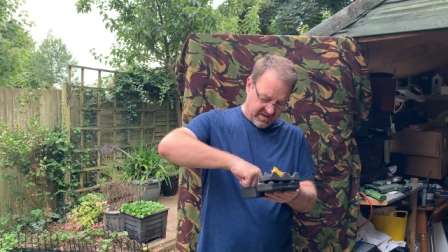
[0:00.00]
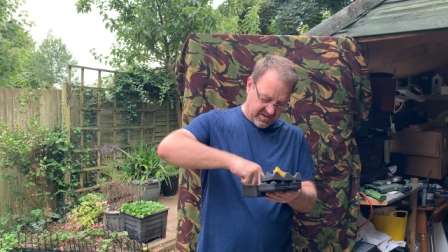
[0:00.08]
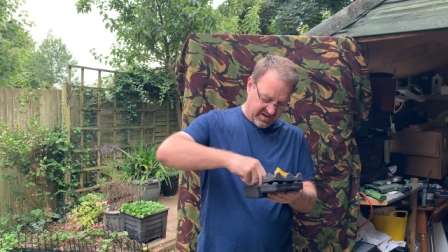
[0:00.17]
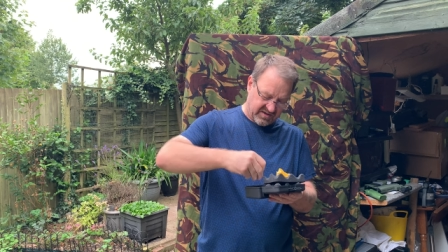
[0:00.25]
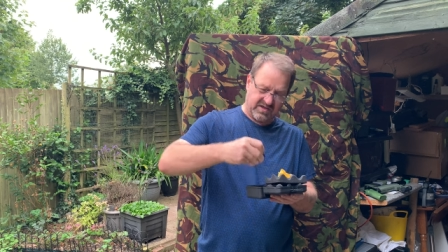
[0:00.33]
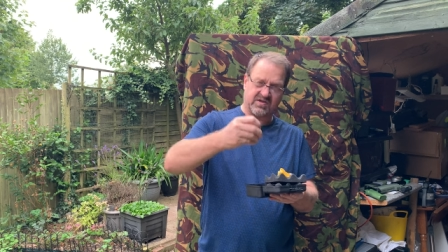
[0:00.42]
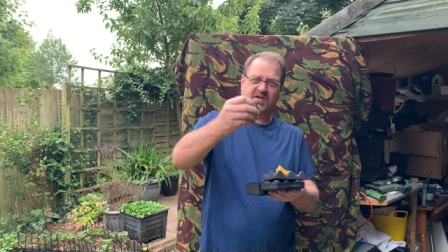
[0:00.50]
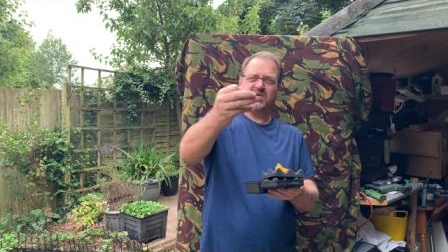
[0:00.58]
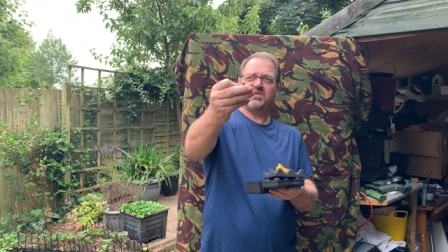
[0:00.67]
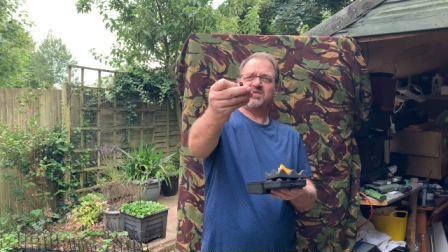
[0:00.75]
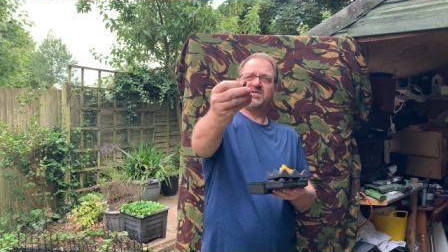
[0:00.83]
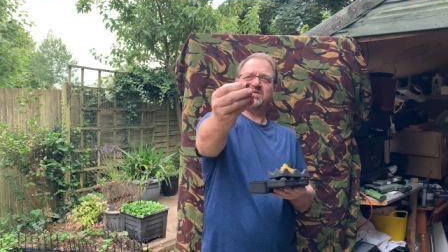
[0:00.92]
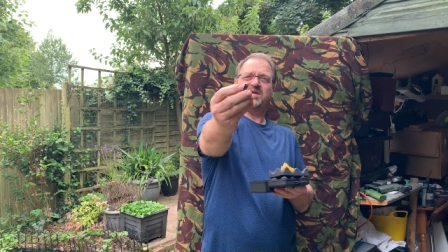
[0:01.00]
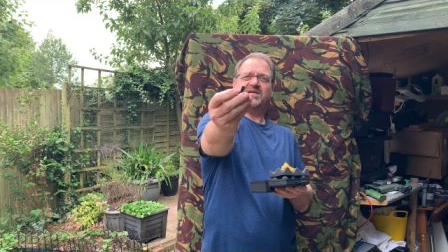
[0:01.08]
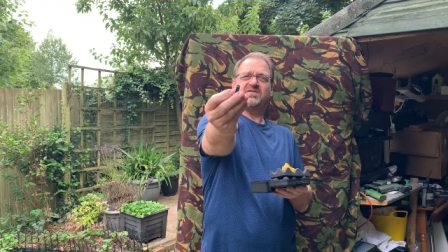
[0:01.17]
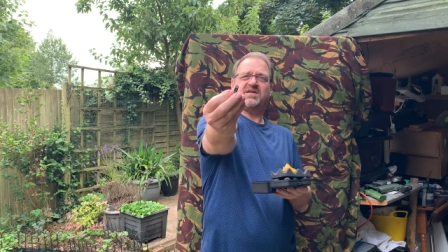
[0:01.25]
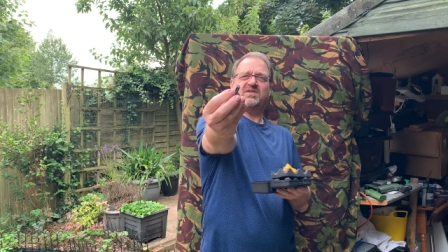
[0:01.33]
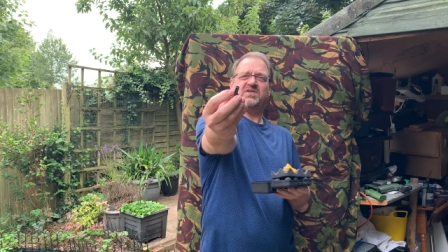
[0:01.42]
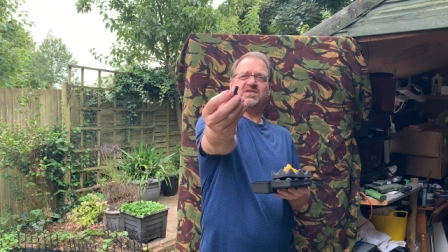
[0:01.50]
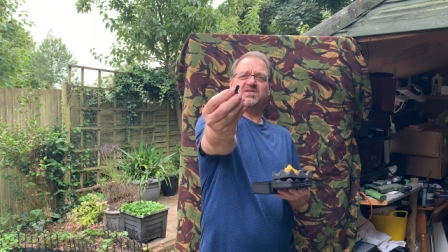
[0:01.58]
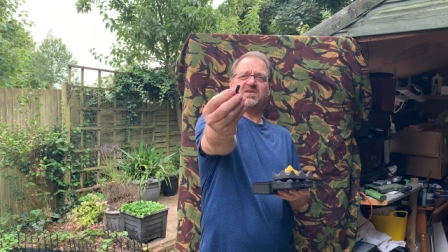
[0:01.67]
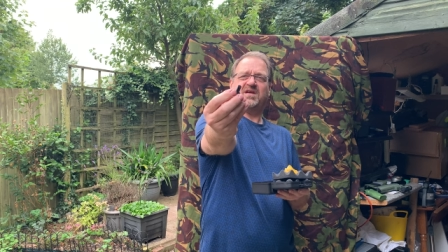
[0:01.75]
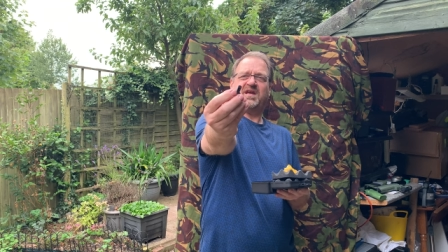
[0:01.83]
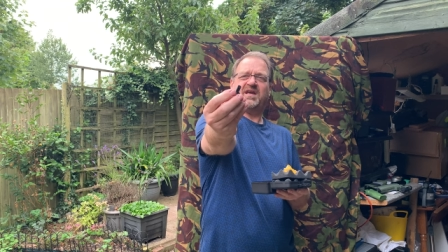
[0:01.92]
This is nice. That's the
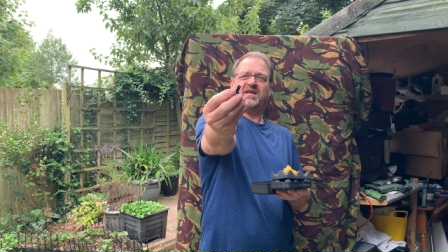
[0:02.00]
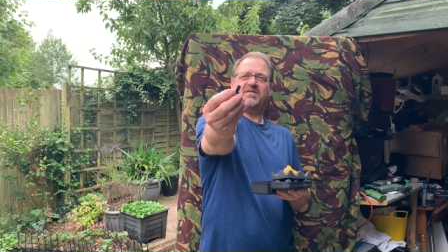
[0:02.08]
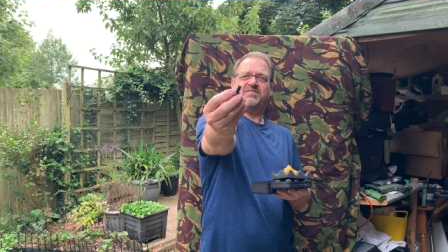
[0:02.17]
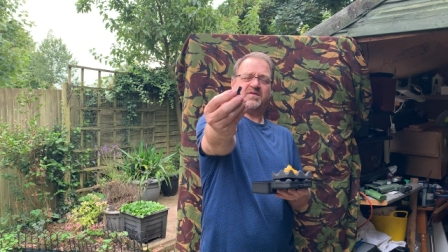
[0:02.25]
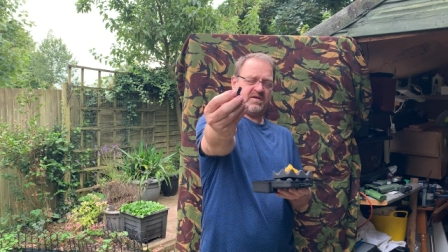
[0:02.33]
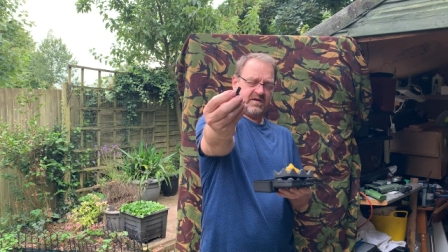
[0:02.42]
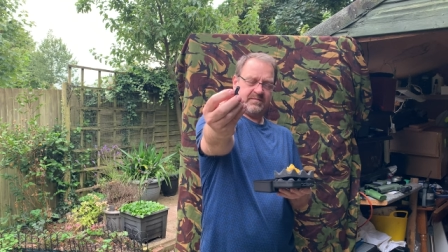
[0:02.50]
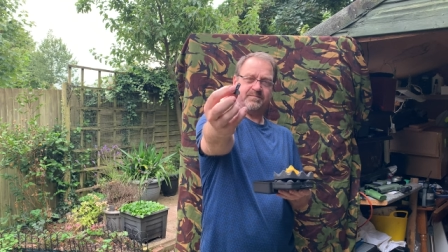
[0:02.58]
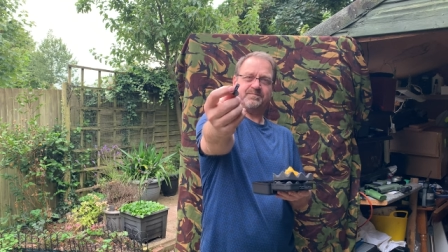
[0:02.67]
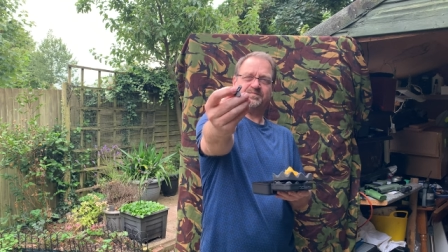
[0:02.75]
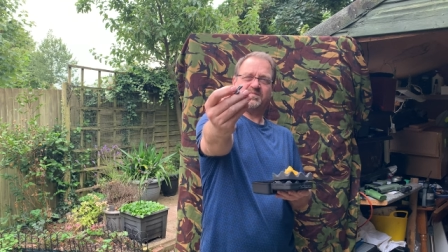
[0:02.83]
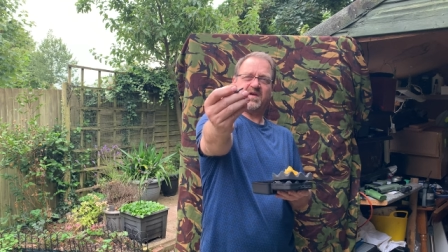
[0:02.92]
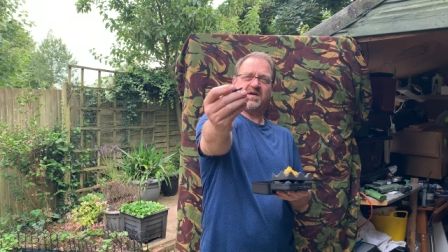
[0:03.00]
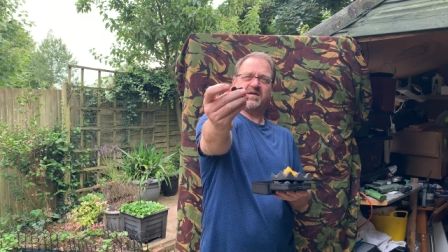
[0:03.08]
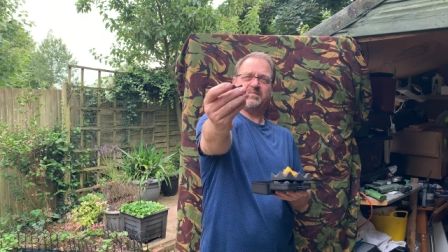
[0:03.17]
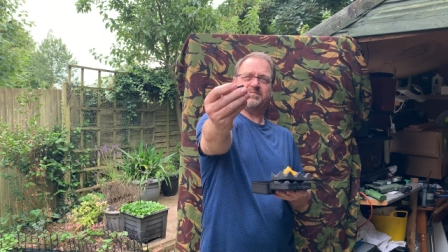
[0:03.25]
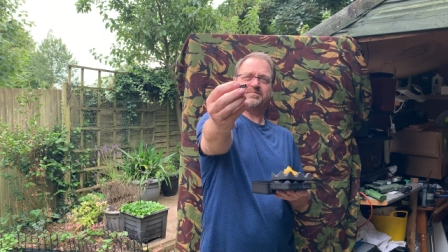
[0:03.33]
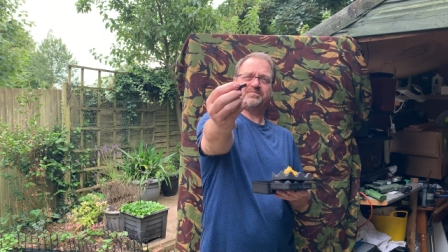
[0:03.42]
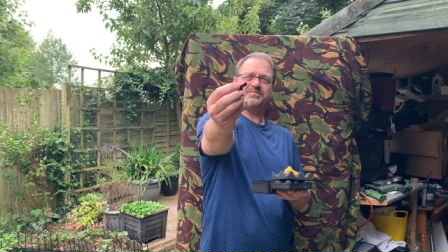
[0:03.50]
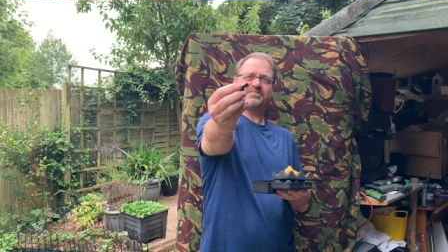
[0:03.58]
adjusting key for the um,